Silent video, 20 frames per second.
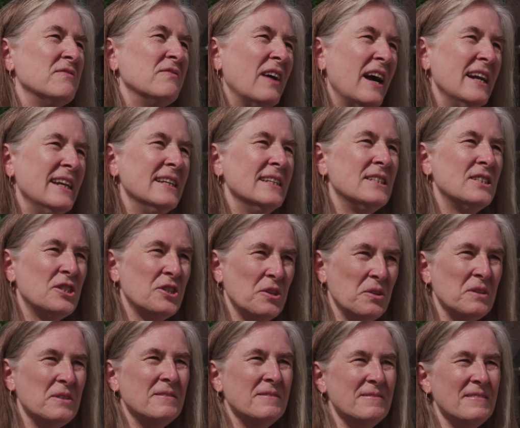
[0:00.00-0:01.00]
invited
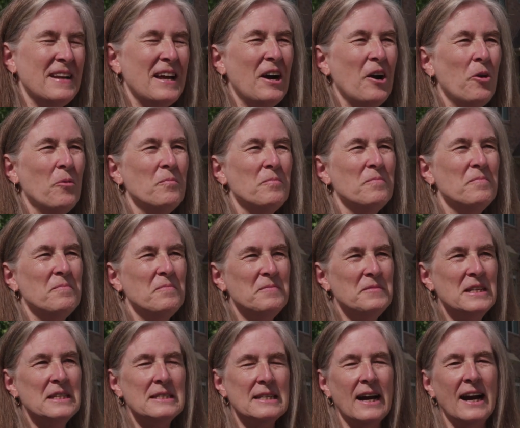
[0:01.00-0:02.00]
to help
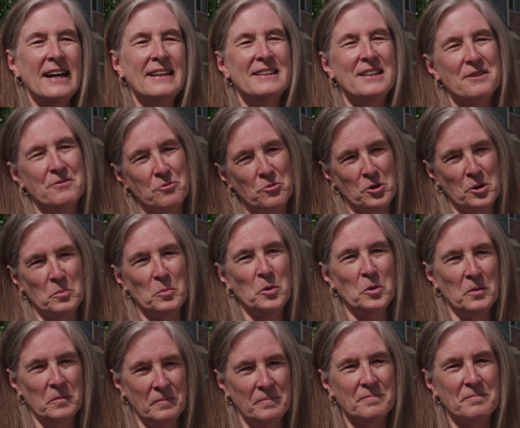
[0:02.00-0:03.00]
design the
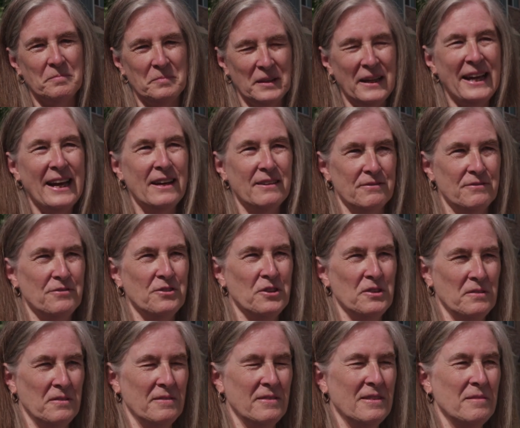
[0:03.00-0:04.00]
affordable plan
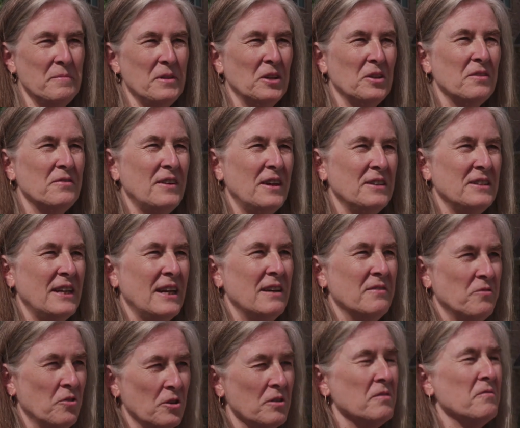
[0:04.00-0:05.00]
for the Mueller Foundation,
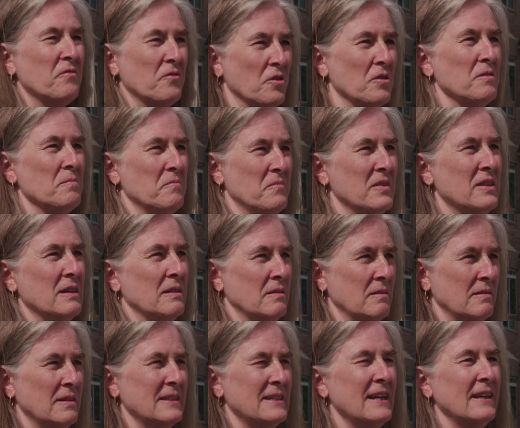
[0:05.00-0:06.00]
for
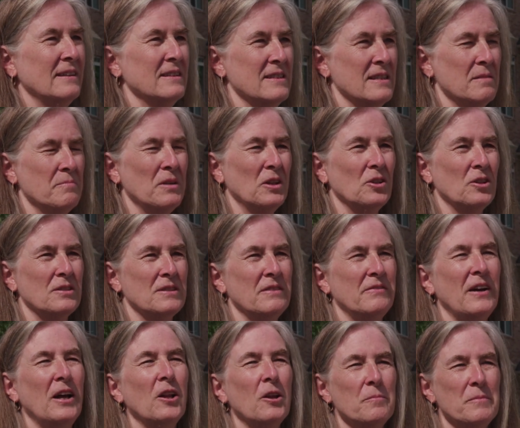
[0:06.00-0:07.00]
the Catellus and Muller
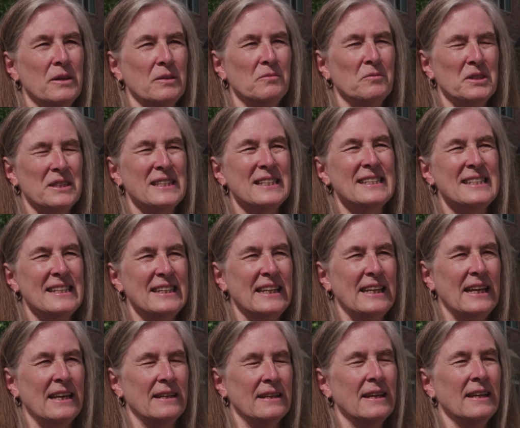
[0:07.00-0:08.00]
development with the
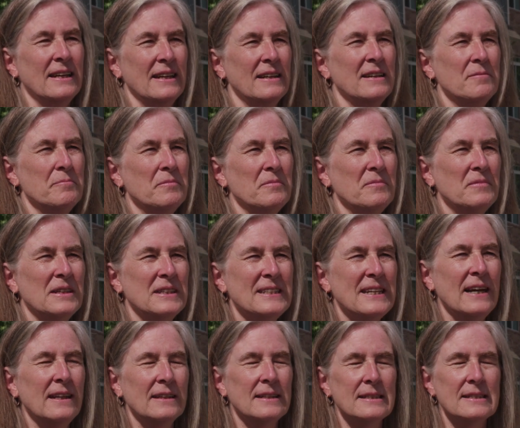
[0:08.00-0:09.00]
city and
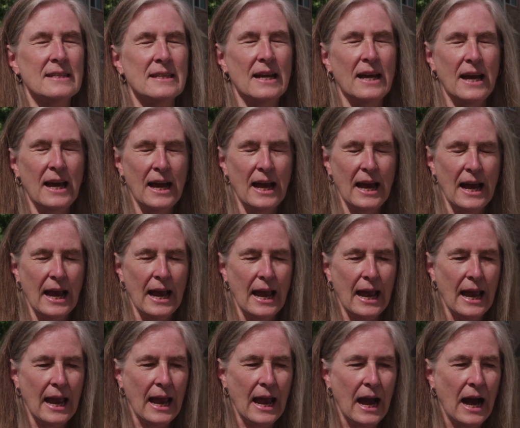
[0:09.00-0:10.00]
Catellus,
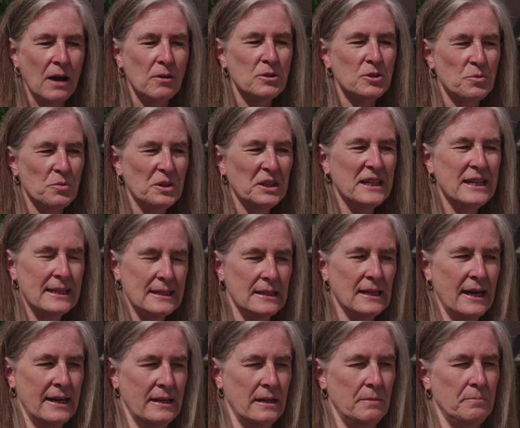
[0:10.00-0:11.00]
I was really
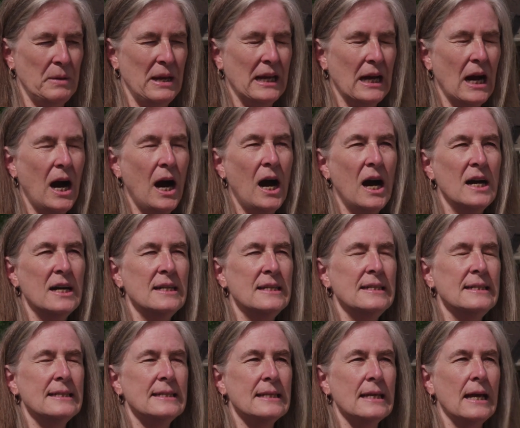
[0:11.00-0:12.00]
excited
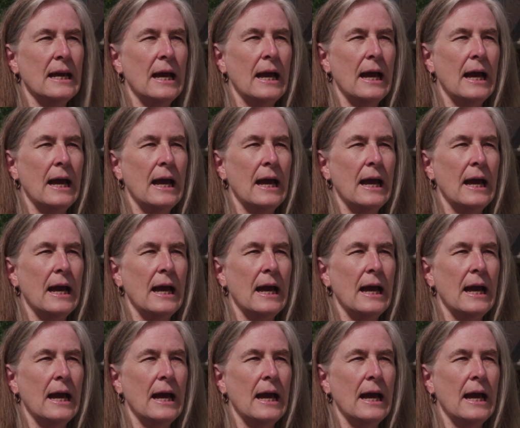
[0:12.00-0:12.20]
because